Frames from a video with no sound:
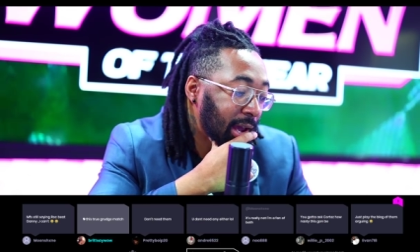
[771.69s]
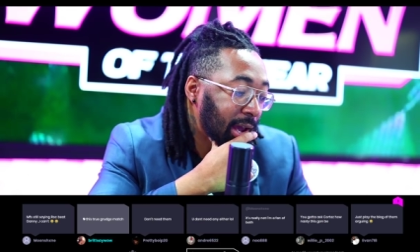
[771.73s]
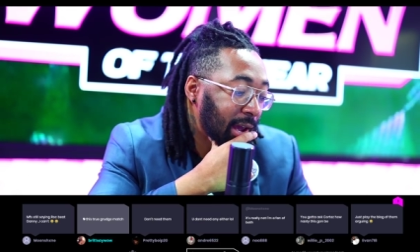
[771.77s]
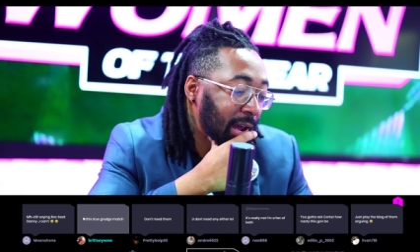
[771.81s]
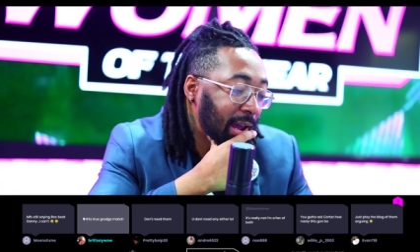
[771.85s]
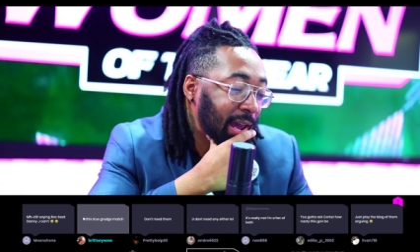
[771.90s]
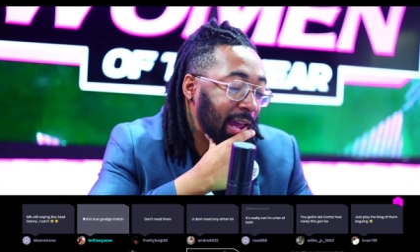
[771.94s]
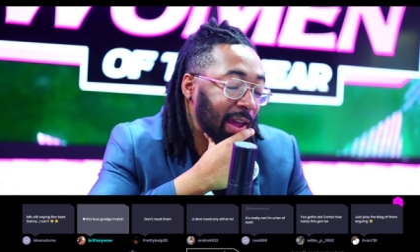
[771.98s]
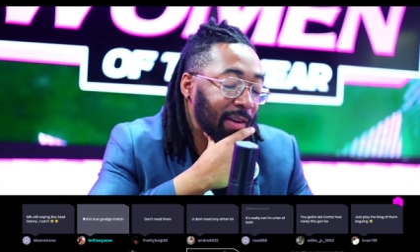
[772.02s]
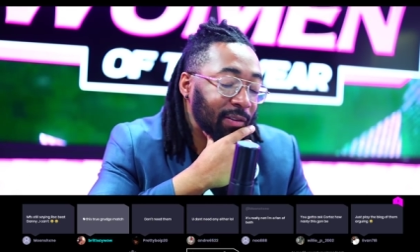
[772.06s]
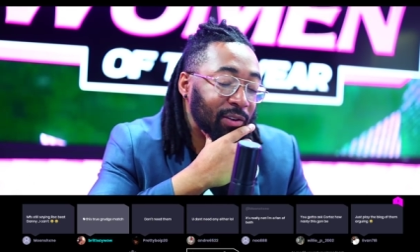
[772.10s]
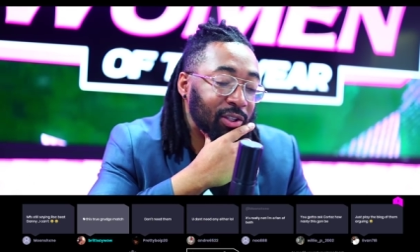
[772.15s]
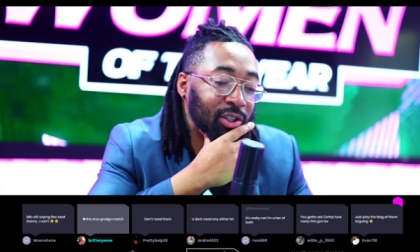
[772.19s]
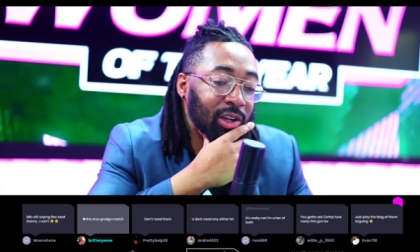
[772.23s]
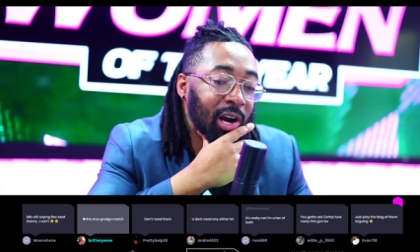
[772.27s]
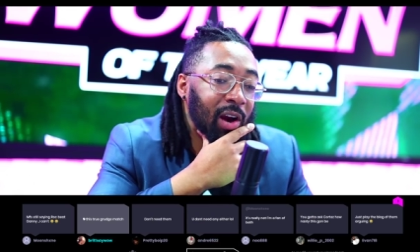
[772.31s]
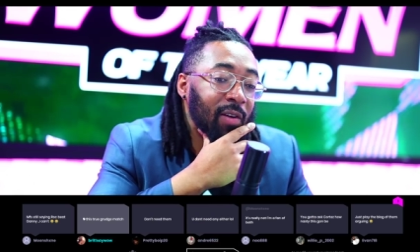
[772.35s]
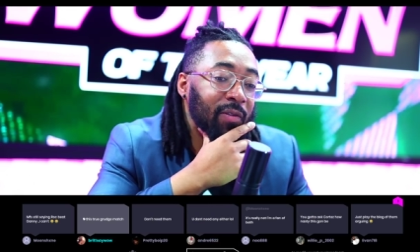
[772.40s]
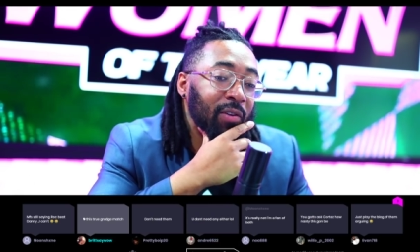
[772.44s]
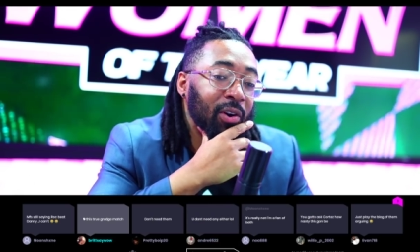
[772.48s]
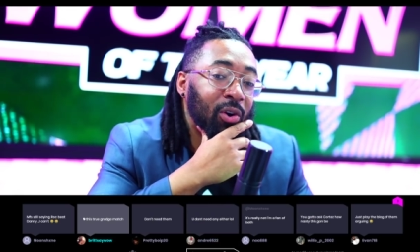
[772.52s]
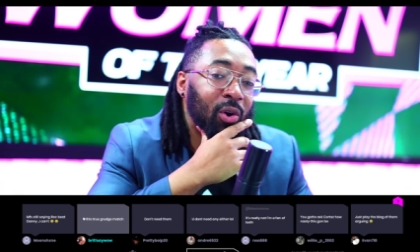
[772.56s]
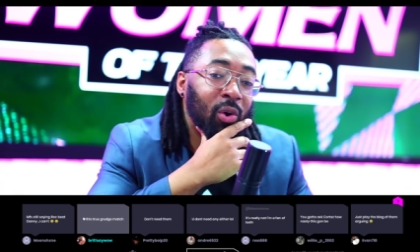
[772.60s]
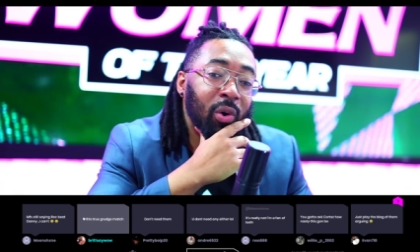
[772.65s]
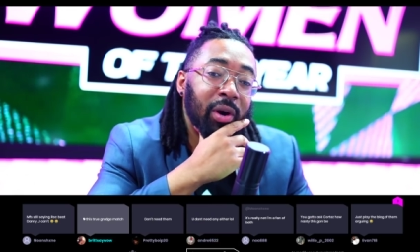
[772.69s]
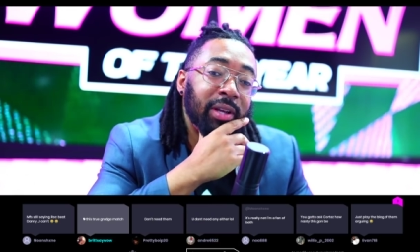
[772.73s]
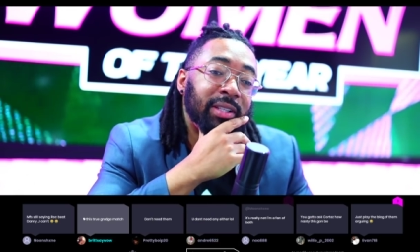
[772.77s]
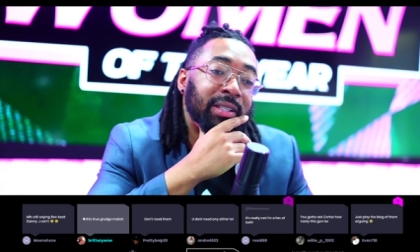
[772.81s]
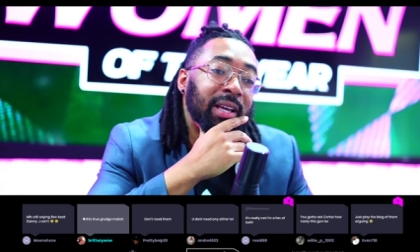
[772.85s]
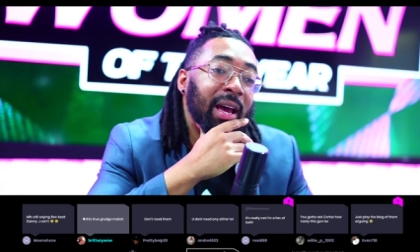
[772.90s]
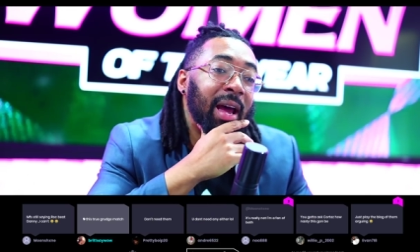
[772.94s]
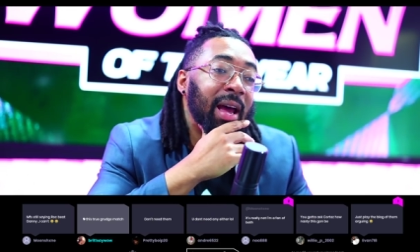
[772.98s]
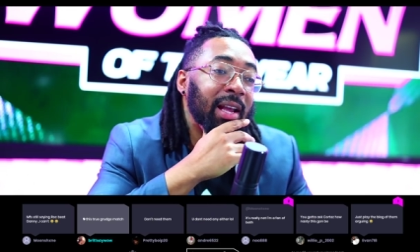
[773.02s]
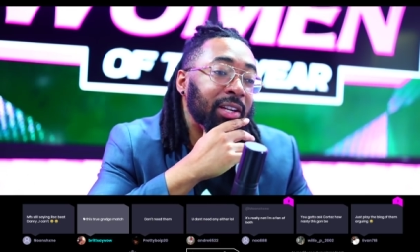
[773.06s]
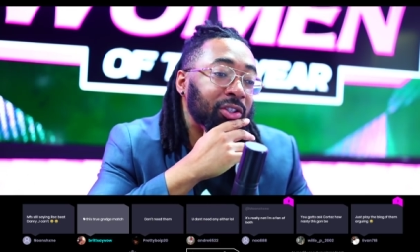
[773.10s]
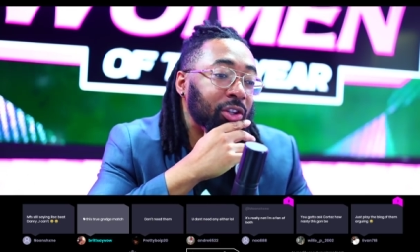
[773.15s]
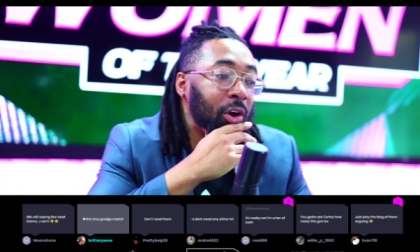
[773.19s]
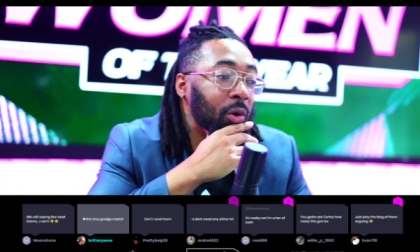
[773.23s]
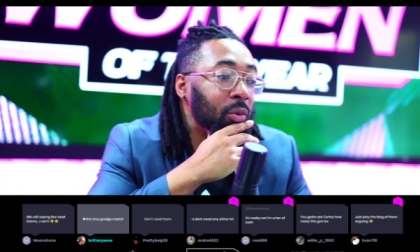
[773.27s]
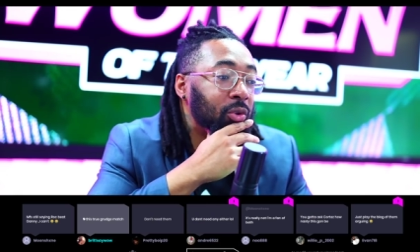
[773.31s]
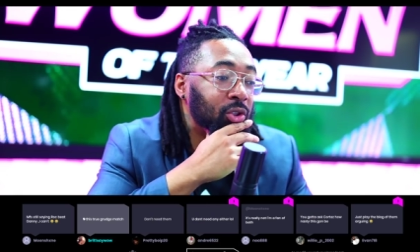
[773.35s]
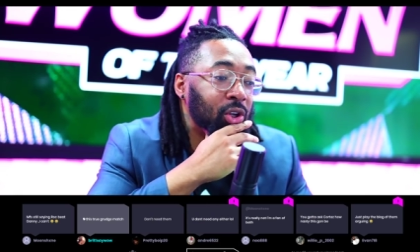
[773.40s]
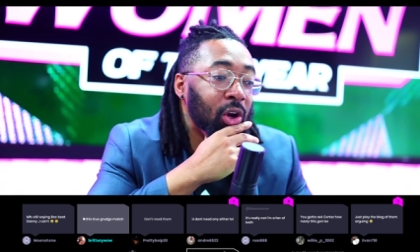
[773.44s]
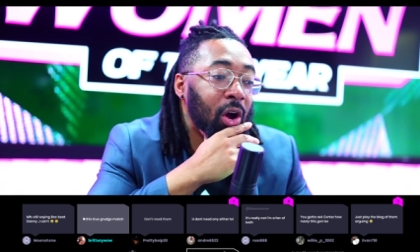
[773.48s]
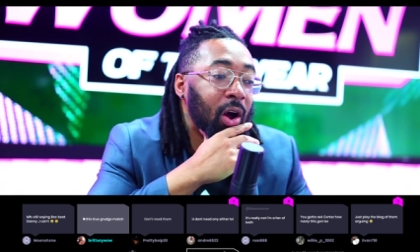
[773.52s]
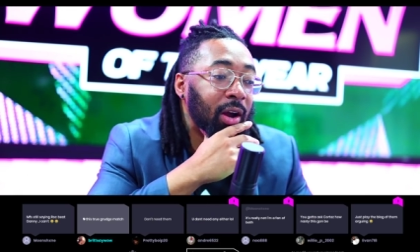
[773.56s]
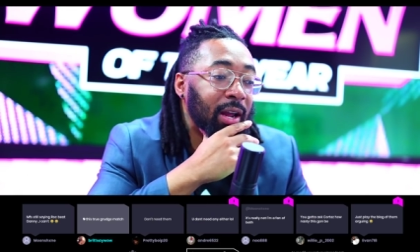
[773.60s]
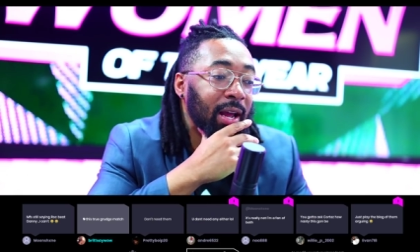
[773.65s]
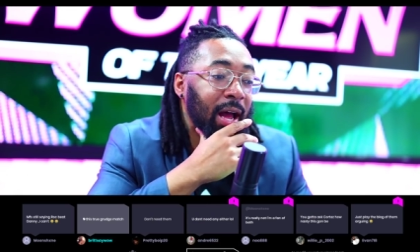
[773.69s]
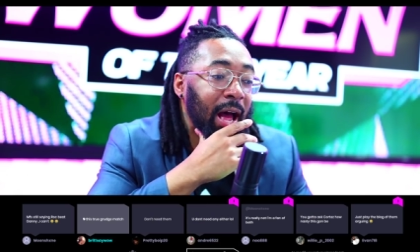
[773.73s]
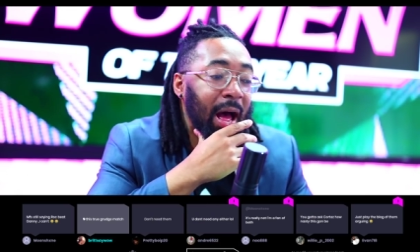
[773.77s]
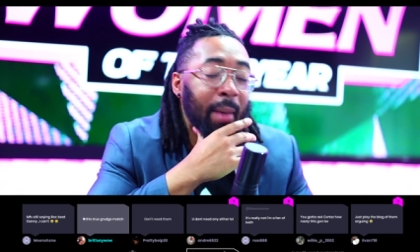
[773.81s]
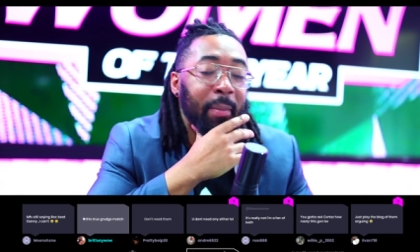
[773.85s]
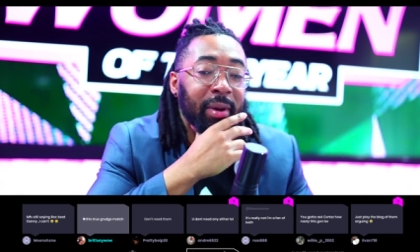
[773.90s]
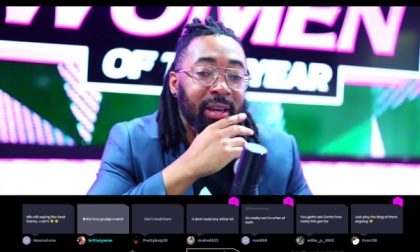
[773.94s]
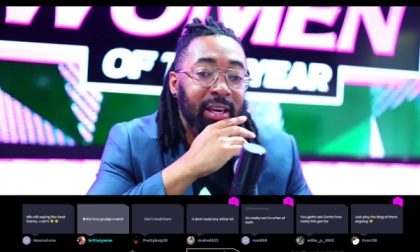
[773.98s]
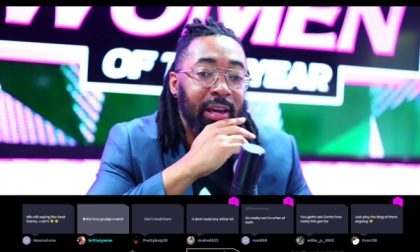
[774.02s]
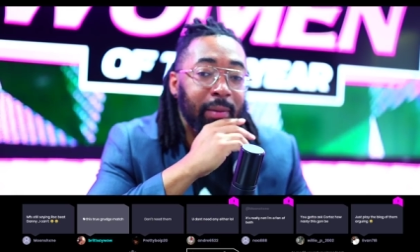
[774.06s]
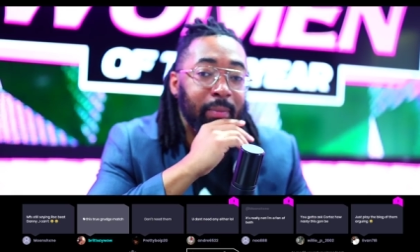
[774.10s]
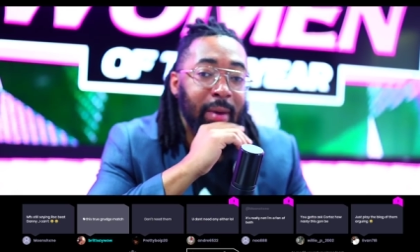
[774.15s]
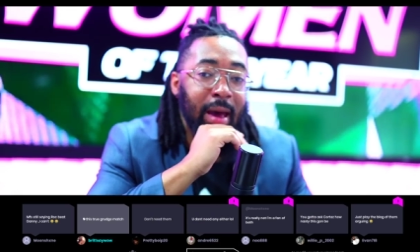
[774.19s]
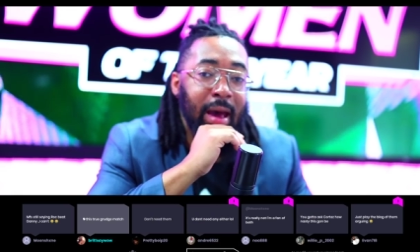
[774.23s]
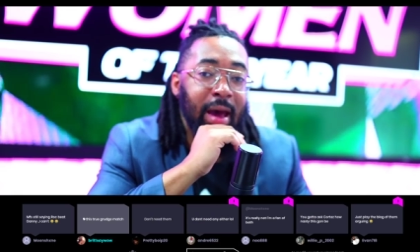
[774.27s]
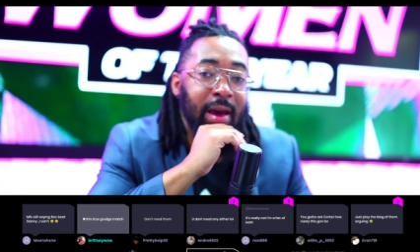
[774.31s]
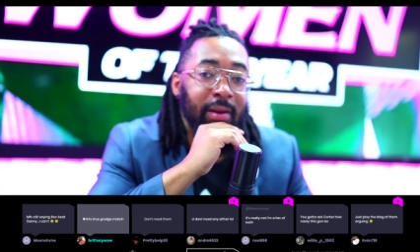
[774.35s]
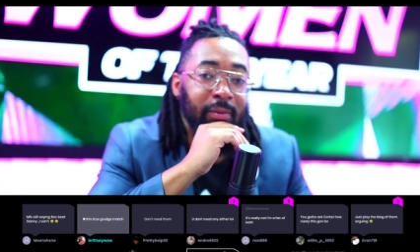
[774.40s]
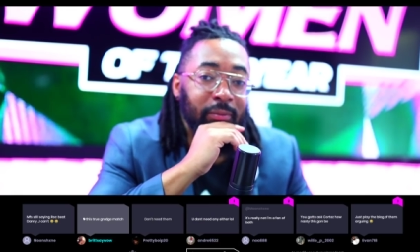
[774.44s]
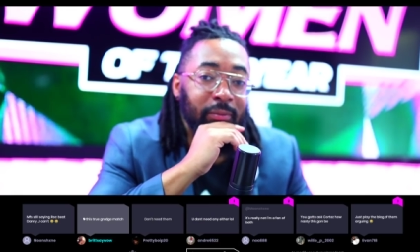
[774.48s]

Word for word: If Surf and Cortez don't talk, I'm gonna get mad.